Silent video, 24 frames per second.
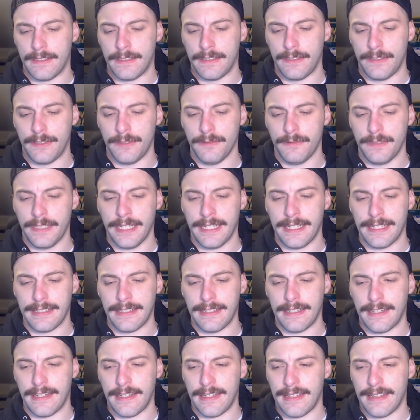You get
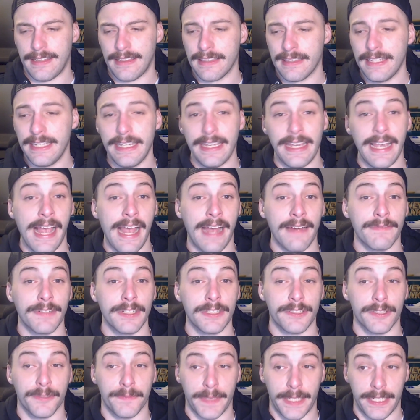league
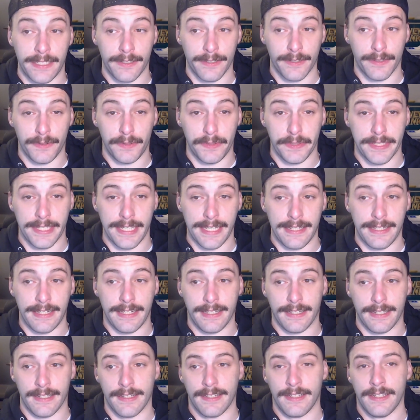average or better
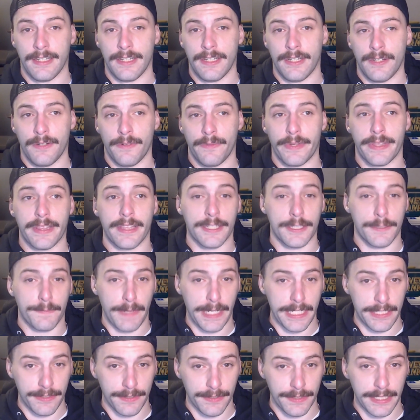goaltending with the
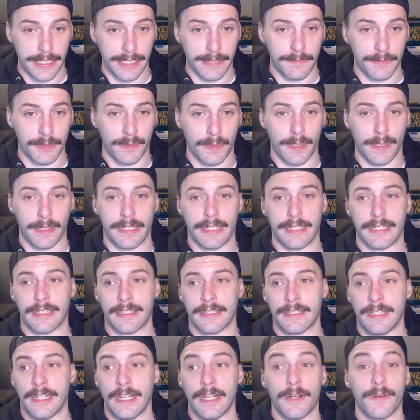special teams
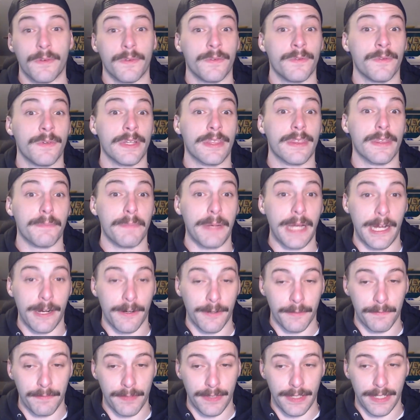working, with the
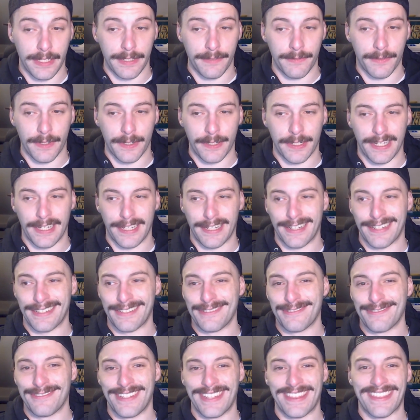power play working,
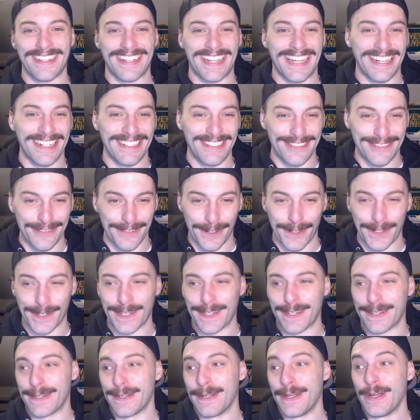with the kill
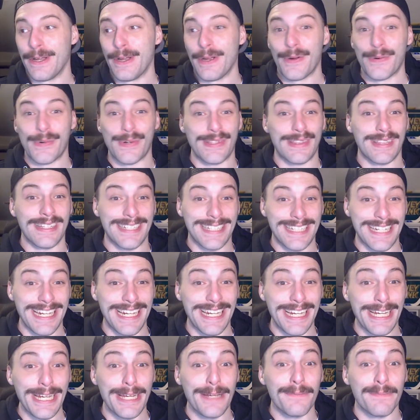working, with the
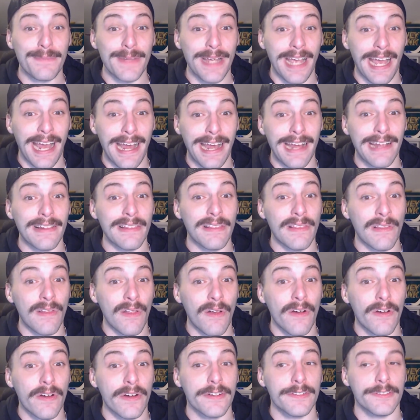team at
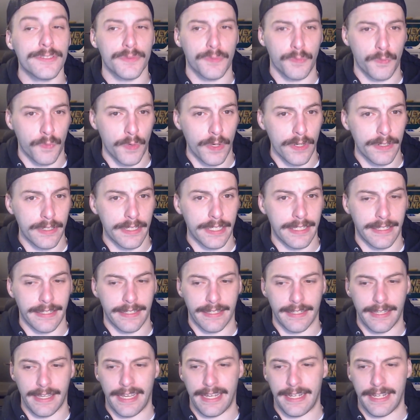large working.